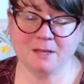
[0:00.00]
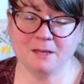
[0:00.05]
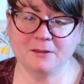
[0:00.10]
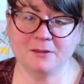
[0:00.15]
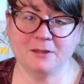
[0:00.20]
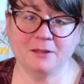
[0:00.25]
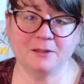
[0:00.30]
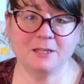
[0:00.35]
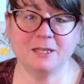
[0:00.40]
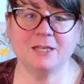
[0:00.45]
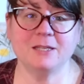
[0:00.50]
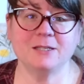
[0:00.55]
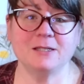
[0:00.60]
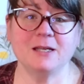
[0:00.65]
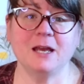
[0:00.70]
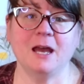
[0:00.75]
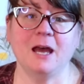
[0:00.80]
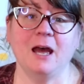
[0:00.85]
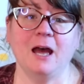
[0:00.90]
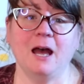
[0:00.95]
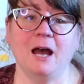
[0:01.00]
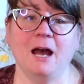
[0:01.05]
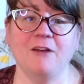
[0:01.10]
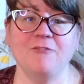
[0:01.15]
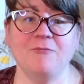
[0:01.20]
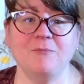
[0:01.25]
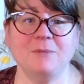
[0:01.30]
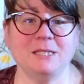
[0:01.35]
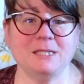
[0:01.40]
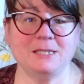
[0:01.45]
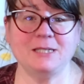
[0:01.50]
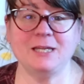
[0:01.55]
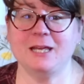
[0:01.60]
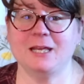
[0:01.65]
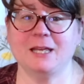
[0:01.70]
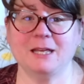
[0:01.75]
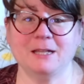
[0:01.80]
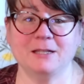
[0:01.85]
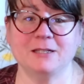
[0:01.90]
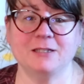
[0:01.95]
The thing is, I've missed
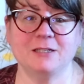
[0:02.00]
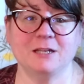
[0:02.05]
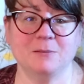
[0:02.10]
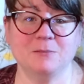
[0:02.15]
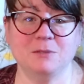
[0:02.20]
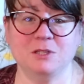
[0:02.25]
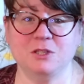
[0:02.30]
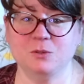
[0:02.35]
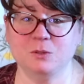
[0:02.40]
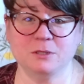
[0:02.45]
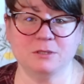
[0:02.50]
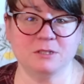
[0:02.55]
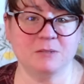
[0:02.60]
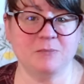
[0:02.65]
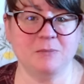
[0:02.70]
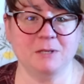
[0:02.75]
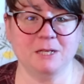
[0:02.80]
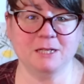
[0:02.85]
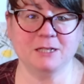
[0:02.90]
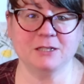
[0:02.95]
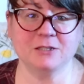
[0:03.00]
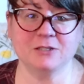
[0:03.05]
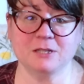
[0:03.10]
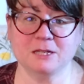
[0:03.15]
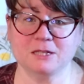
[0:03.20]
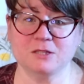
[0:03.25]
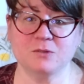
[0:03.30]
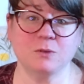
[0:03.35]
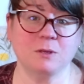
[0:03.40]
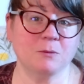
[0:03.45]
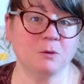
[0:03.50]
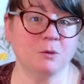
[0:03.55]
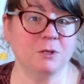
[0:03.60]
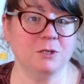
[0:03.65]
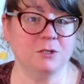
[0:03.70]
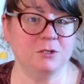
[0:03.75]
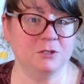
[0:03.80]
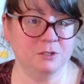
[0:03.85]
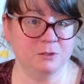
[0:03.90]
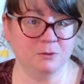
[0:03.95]
taking the time to do a little spinning, so that's what I'm
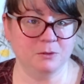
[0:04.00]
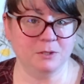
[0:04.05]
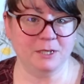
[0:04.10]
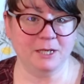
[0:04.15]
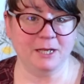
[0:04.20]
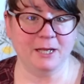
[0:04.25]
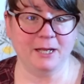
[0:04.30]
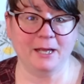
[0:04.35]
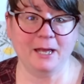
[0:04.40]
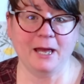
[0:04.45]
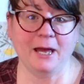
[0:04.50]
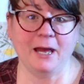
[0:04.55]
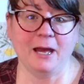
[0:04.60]
going to do today.